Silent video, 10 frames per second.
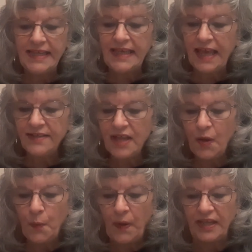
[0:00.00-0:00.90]

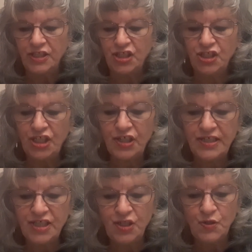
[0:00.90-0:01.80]
cannot wait to share
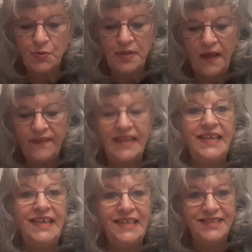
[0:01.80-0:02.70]
his news with all the
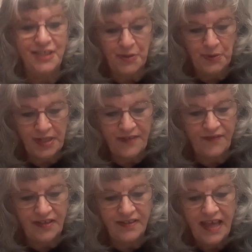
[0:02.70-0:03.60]
keys in
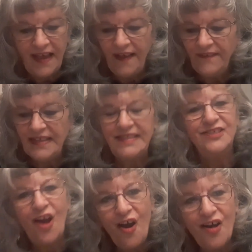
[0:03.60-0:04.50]
Cordyville. This
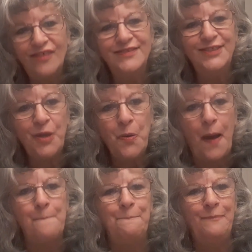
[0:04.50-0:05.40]
is all so
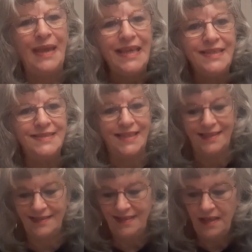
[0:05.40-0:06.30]

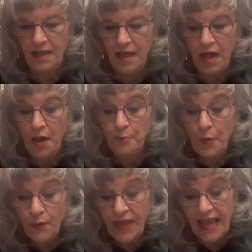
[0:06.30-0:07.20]
amazing.
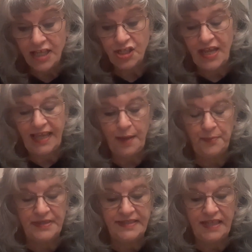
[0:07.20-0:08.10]
Both hashtag and
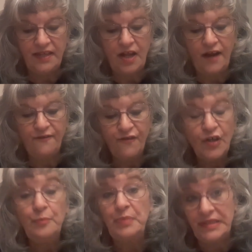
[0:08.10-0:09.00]
percent are
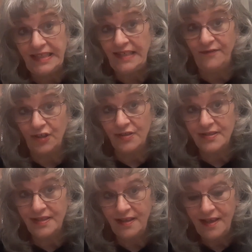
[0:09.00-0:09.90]
firm
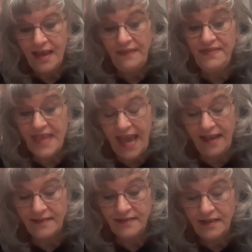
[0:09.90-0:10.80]
believers that